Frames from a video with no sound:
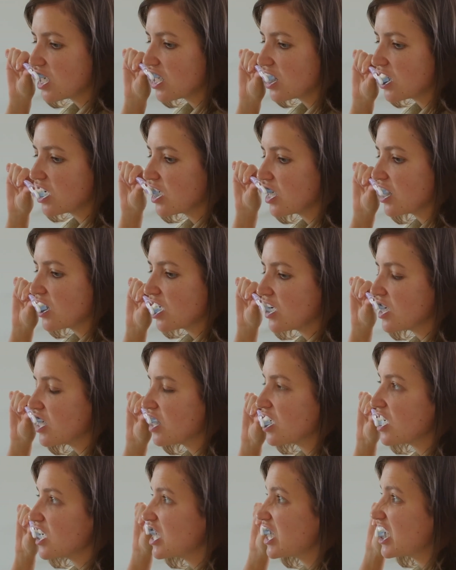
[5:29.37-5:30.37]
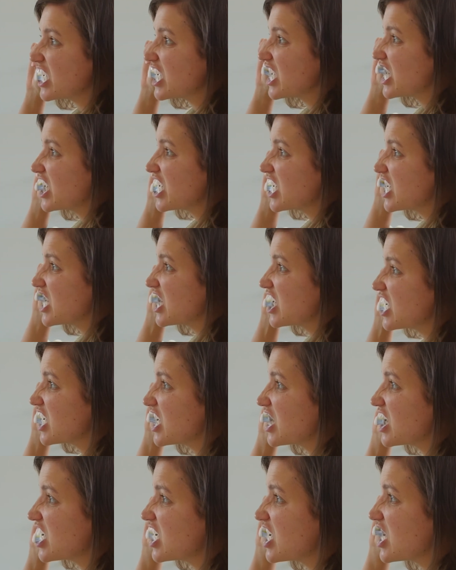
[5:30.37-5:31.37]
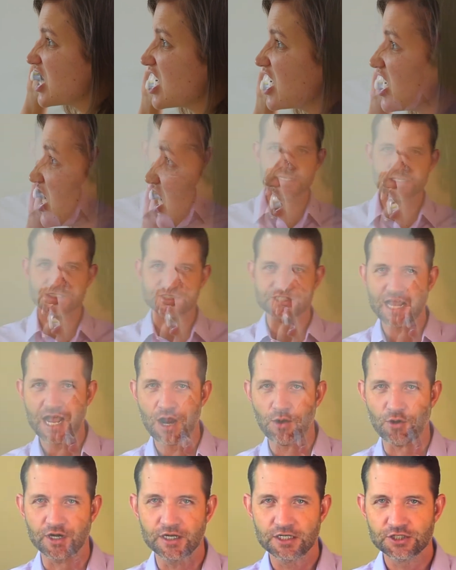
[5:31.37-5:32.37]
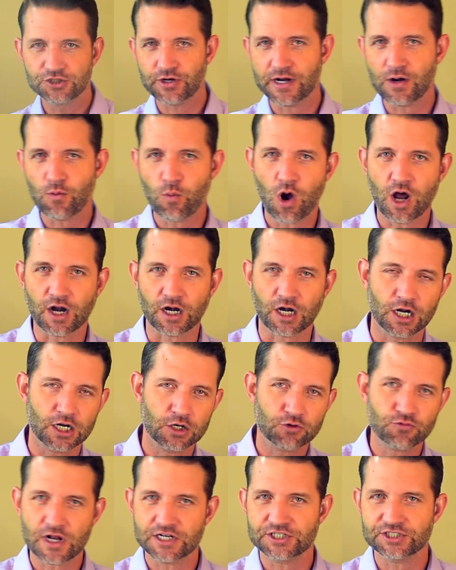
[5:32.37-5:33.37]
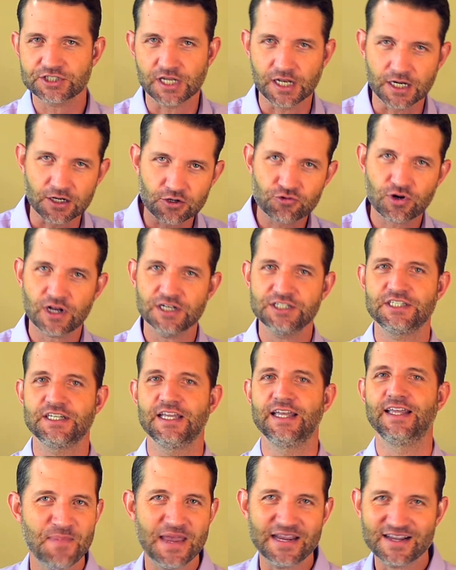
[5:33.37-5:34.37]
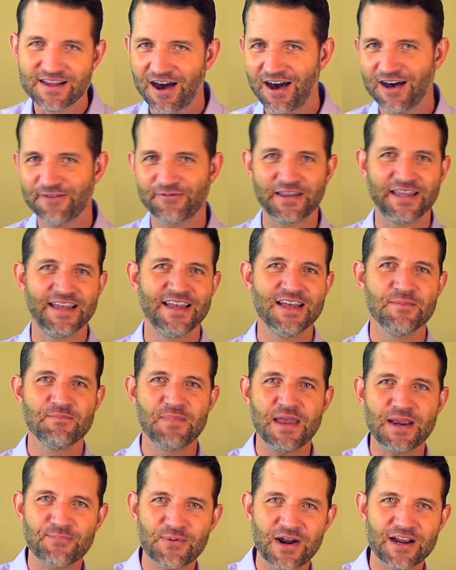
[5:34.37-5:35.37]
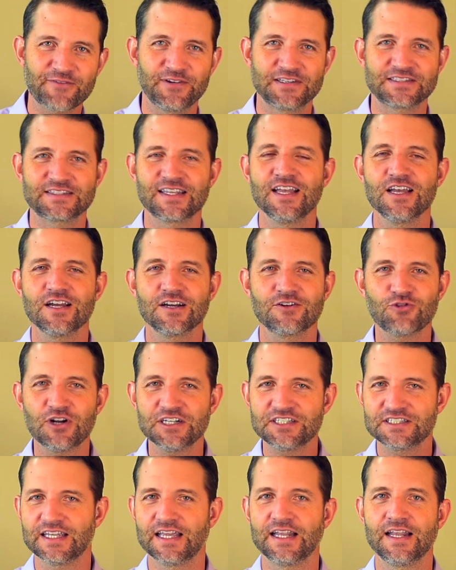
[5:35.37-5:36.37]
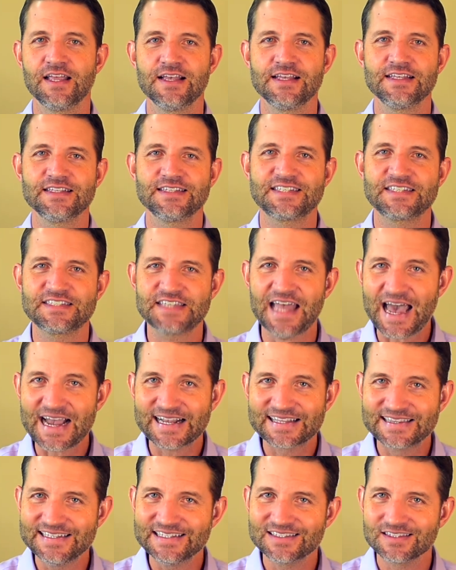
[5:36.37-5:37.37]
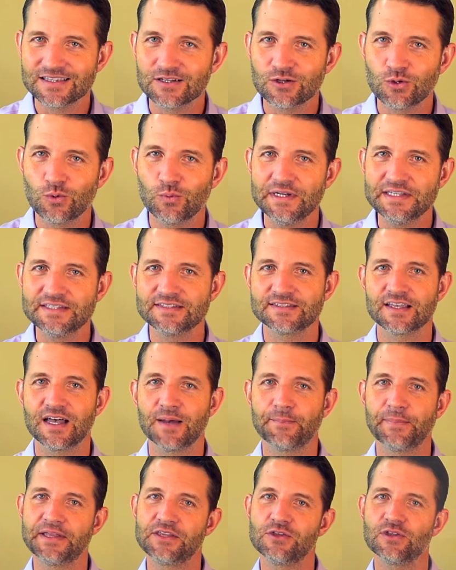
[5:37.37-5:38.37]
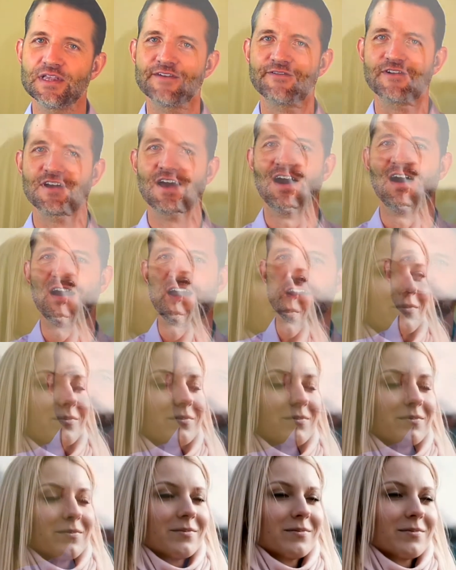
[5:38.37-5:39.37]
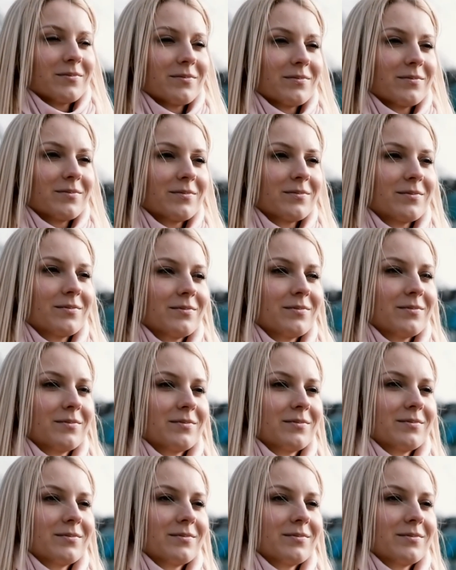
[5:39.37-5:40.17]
Amazing. You crushed it. Great job. Take a shower. Drink water. Crushed it. Crushed it. Make coffee. Make breakfast. Crushed it. Stack these little wins up and you'll have confidence and momentum,